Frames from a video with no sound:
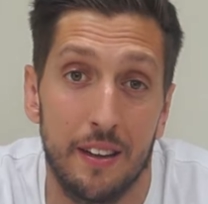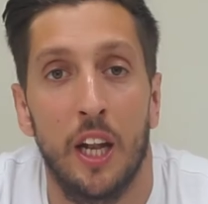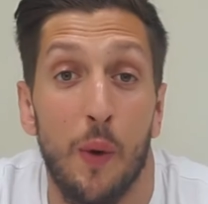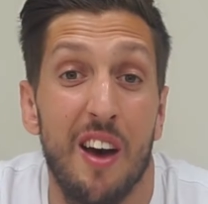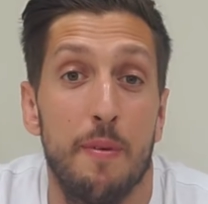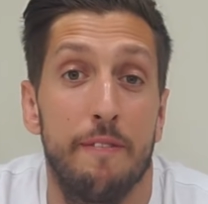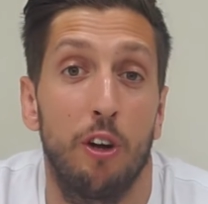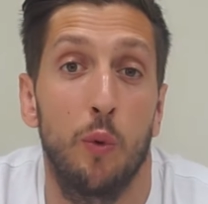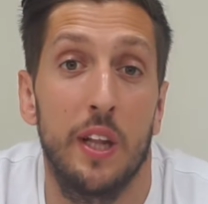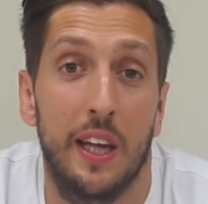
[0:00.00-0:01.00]
Now, I've been
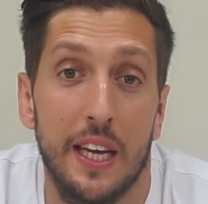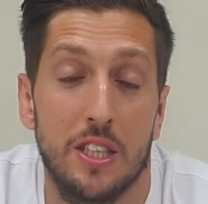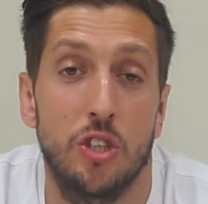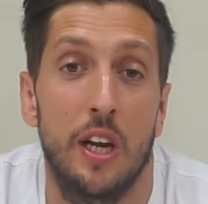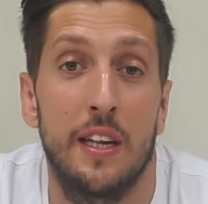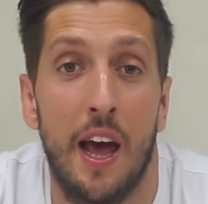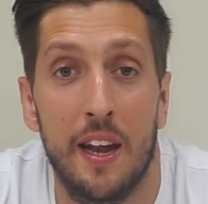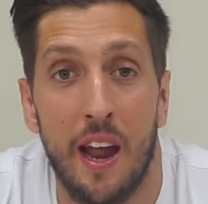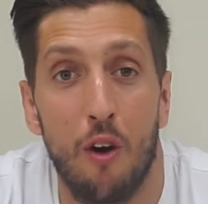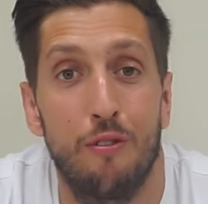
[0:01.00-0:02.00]
following the ketogenic
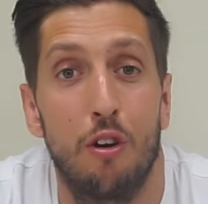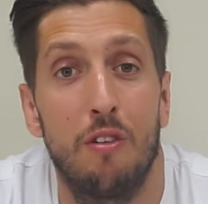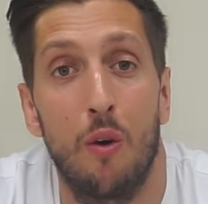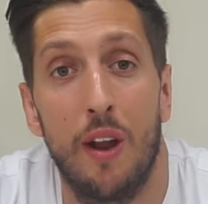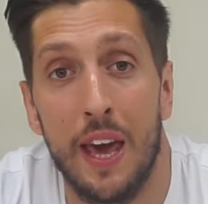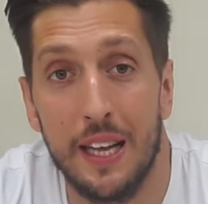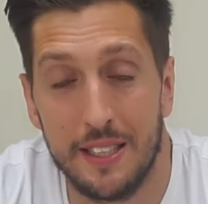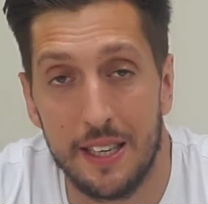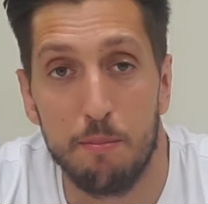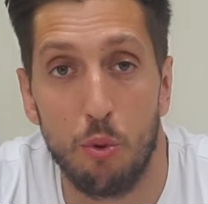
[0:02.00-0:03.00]
diet now for around
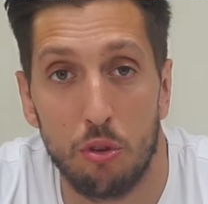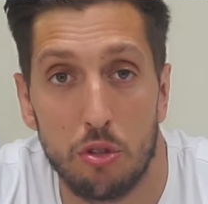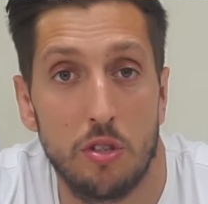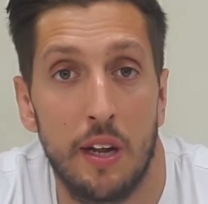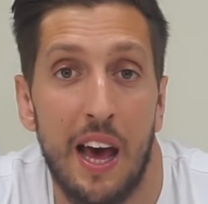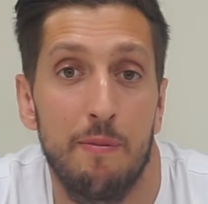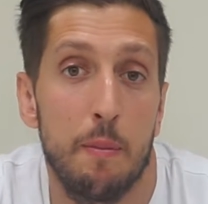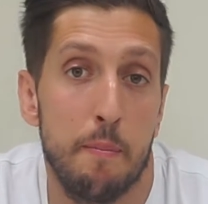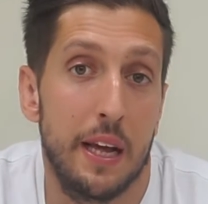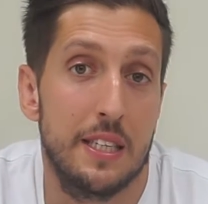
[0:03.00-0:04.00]
18 months, and I've
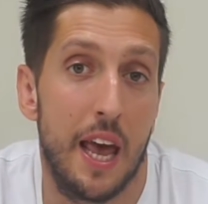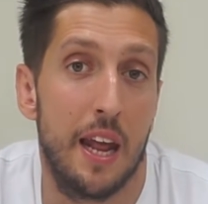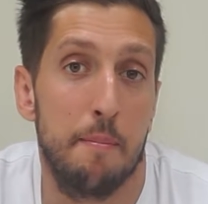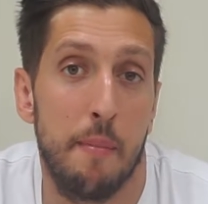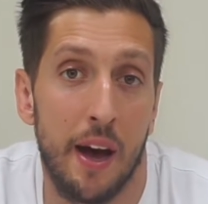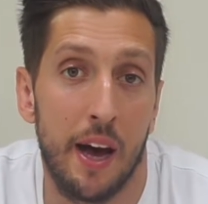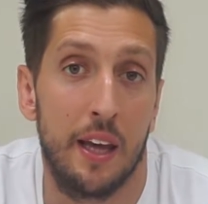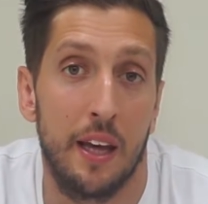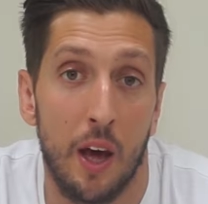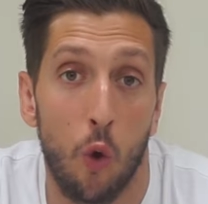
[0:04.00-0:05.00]
been maintaining
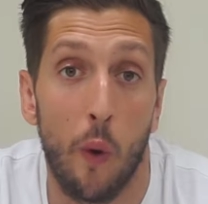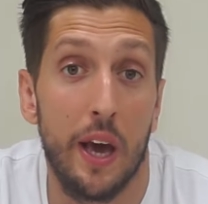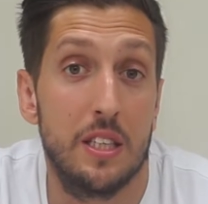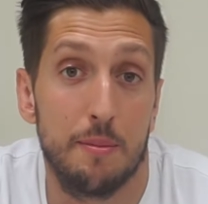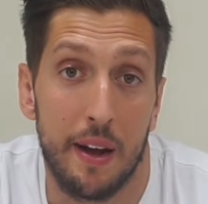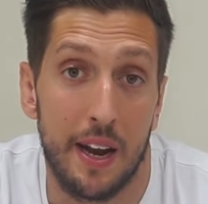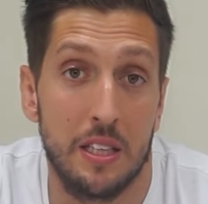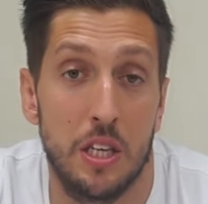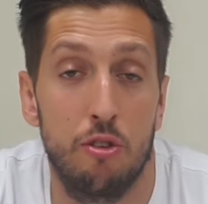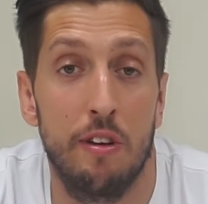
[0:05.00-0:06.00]
my weight, my
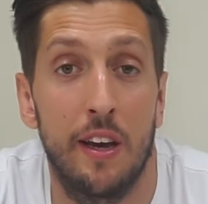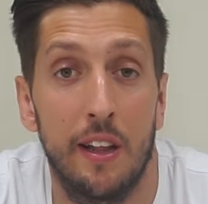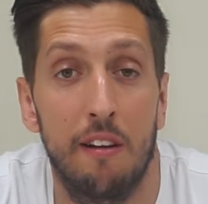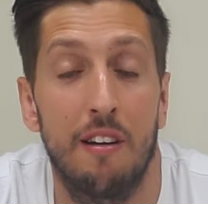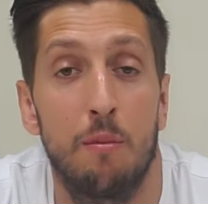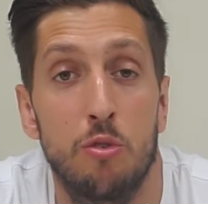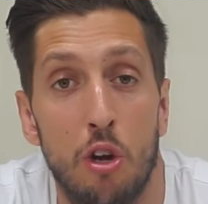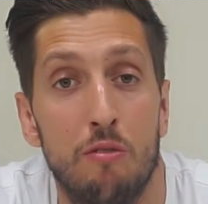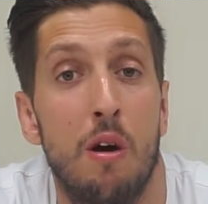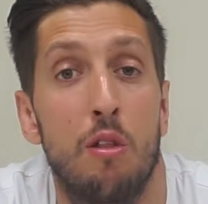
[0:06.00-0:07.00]
93 kilograms,
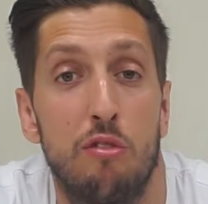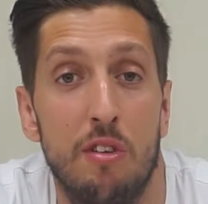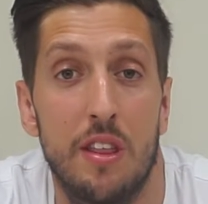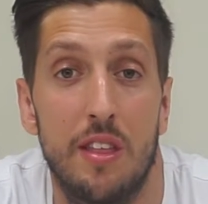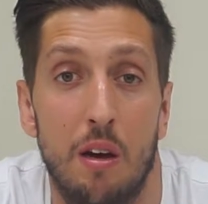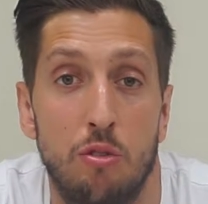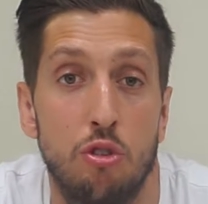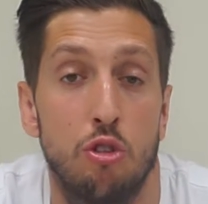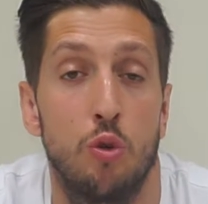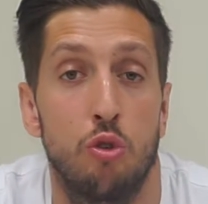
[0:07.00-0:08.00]
on around
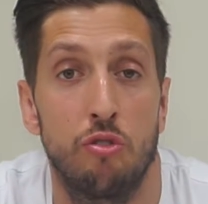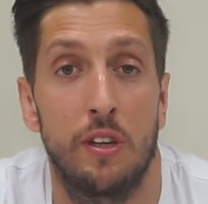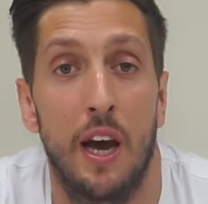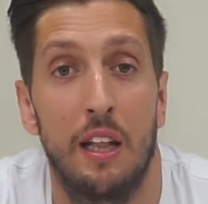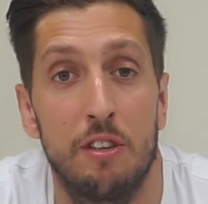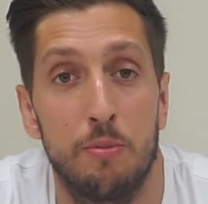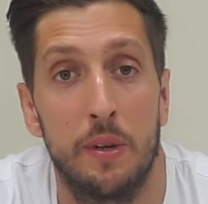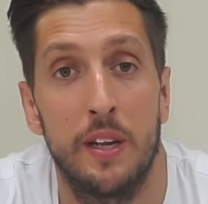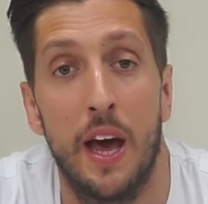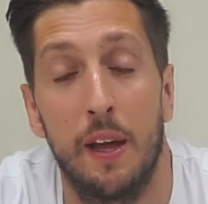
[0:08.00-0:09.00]
3,200 calories
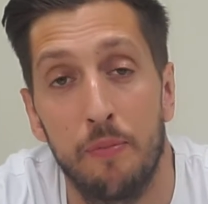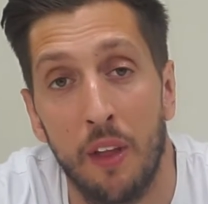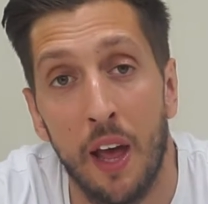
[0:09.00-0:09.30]
per day.